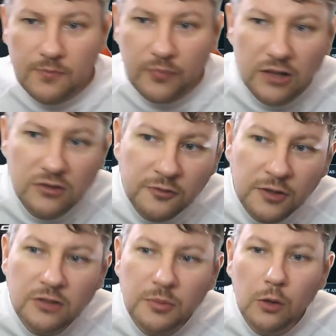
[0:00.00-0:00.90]
some
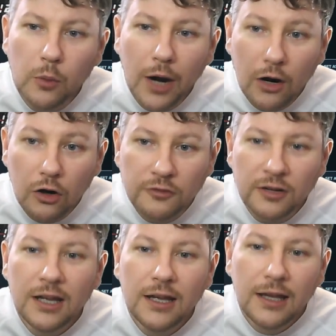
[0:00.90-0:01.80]
things to be aware of
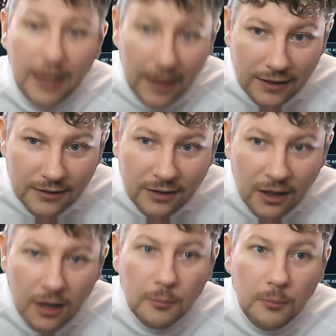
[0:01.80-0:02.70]
is
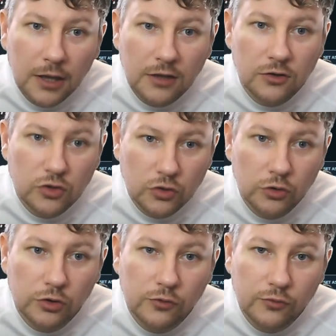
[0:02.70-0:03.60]
make sure
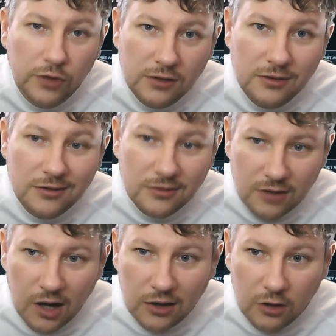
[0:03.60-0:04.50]
you read the
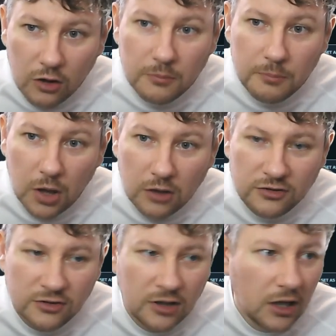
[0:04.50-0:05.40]
dialog
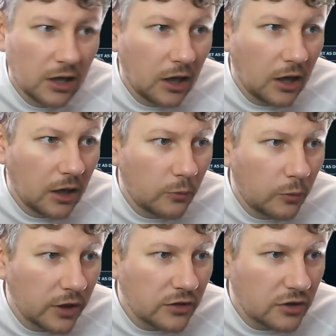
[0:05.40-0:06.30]
box,
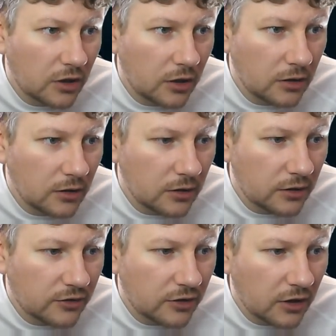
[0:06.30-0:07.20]
which,
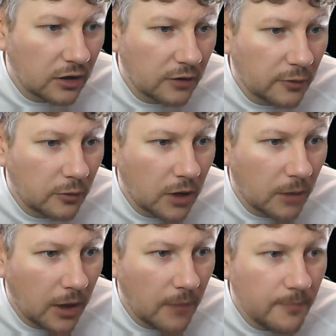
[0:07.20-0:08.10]
let's see if it will
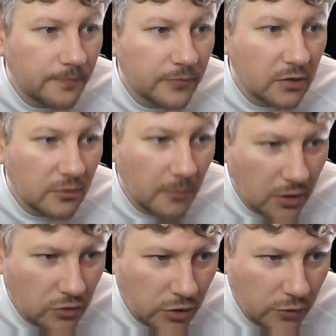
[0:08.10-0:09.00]
come up. So make
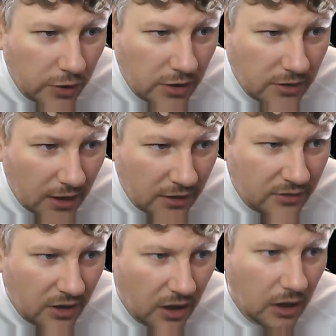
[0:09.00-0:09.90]
sure you read
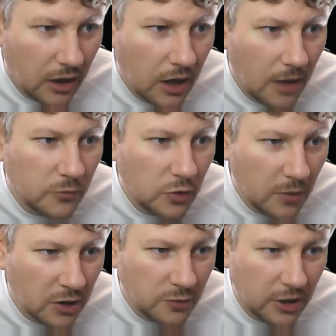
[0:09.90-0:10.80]
this. You
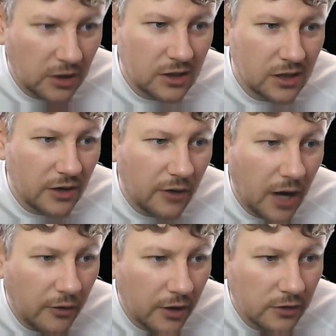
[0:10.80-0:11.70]
must be in a clear
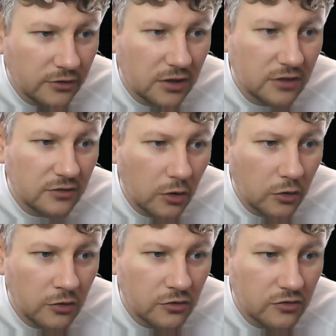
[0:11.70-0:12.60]
area, so there's no
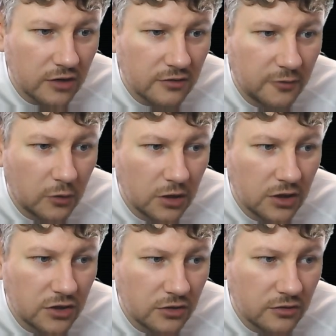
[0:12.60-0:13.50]
constructs or
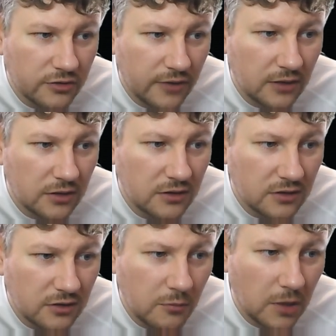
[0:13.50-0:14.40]
foliage in your
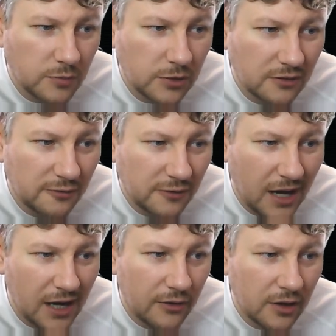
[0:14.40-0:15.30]
surroundings. You must be on a
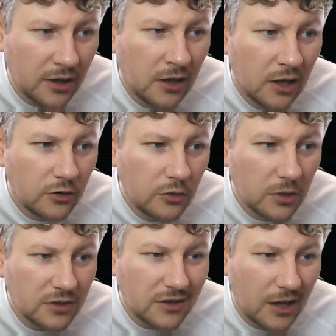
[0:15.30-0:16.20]
flat area. You
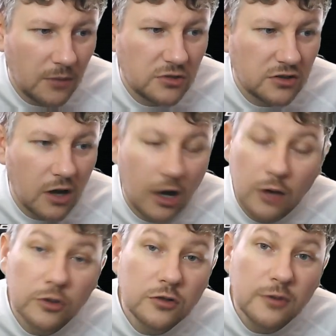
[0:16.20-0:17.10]
must aim
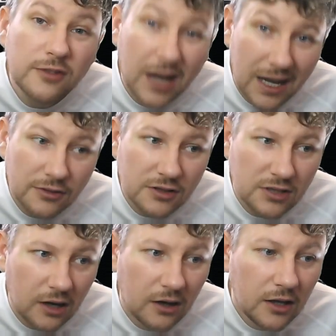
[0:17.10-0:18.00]
skywards with your
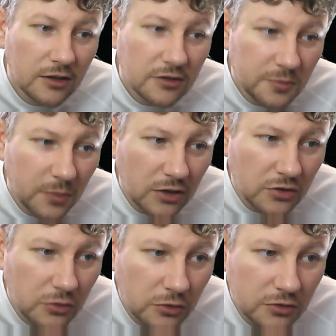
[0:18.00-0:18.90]
avatar. Just make
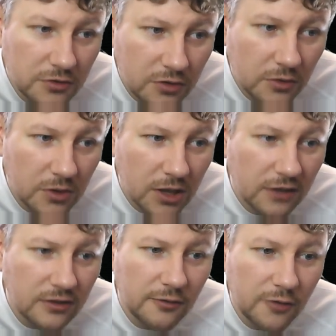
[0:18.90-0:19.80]
sure to do
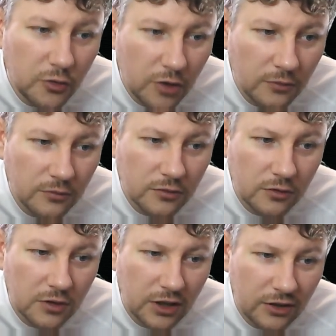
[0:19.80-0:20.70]
these. If you don't do
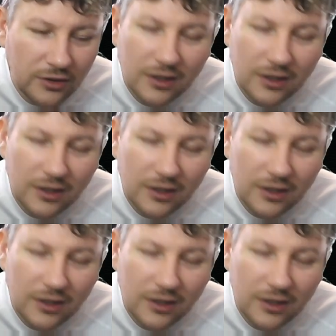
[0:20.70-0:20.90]
these,